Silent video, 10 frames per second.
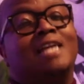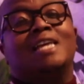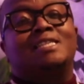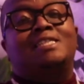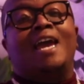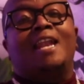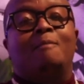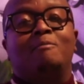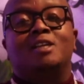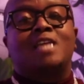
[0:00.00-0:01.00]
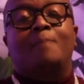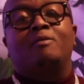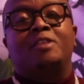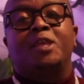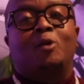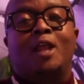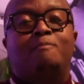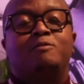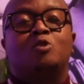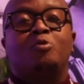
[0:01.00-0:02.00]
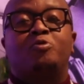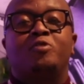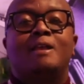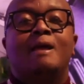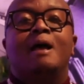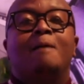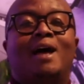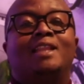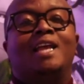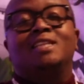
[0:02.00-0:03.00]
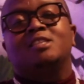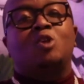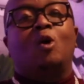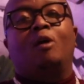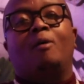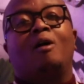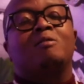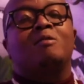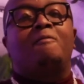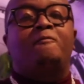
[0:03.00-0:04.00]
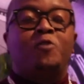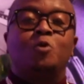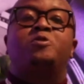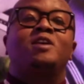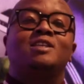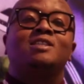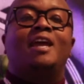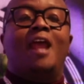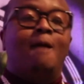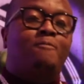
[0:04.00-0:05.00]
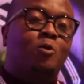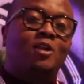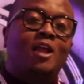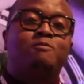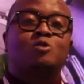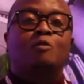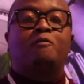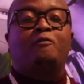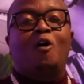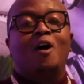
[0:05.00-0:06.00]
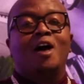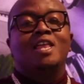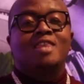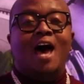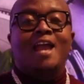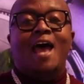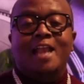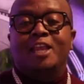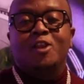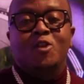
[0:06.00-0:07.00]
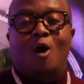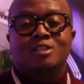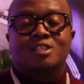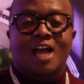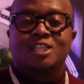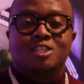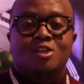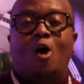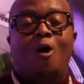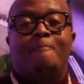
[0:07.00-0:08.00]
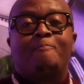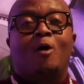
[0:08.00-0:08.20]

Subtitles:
as I said, I mixed up everything on episode 3. But let's just talk about a few things that happened on episode 4 that I did not touch on.